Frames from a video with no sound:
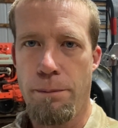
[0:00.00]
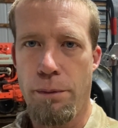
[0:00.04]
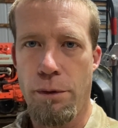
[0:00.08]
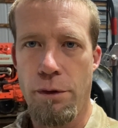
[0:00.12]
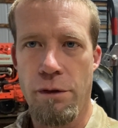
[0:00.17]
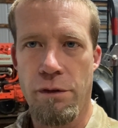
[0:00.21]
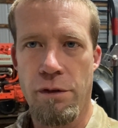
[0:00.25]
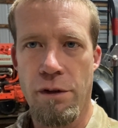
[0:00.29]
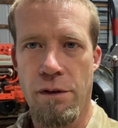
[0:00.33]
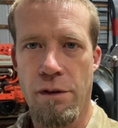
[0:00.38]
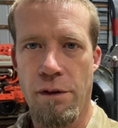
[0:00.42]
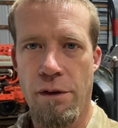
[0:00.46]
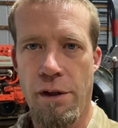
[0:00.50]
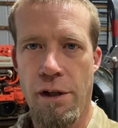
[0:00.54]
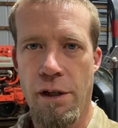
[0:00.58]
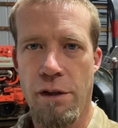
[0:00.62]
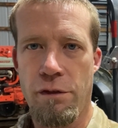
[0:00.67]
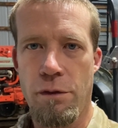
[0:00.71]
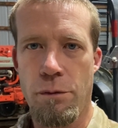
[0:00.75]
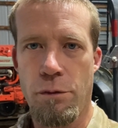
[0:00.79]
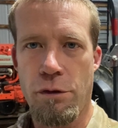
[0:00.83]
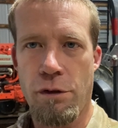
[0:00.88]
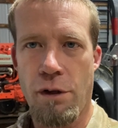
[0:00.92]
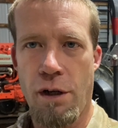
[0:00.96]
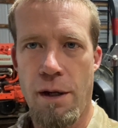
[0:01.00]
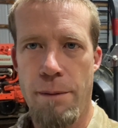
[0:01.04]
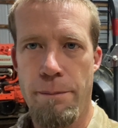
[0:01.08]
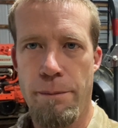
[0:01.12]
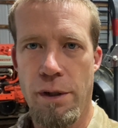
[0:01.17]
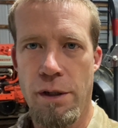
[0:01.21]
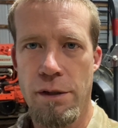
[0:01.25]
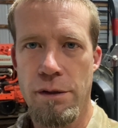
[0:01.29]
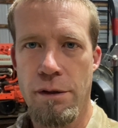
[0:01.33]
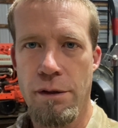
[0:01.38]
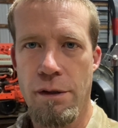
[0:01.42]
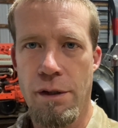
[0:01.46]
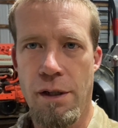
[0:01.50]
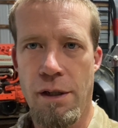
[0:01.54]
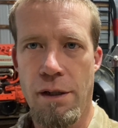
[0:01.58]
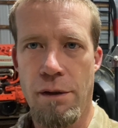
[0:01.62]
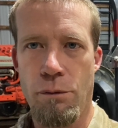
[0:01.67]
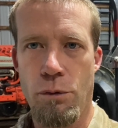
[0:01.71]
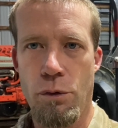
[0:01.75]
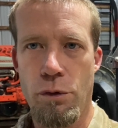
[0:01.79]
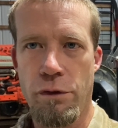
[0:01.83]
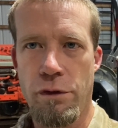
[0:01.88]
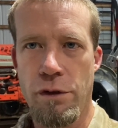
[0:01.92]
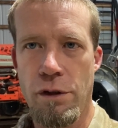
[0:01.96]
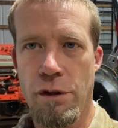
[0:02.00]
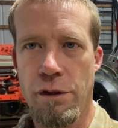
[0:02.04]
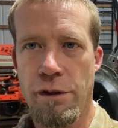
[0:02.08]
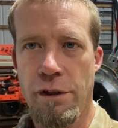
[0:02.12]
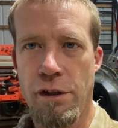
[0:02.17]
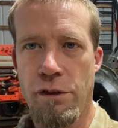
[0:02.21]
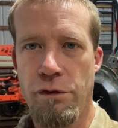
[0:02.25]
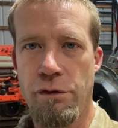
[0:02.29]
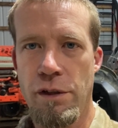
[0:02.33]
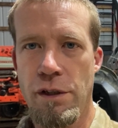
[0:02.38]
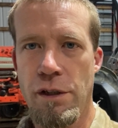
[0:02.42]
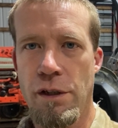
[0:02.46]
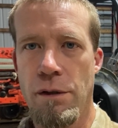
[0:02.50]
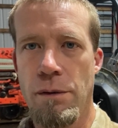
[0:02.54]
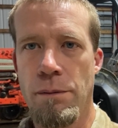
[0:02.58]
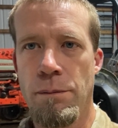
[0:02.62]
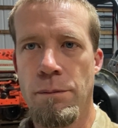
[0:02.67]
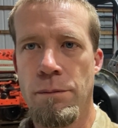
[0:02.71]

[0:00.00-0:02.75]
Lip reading: please hit the like, subscribe button, and we'll see you on the next video.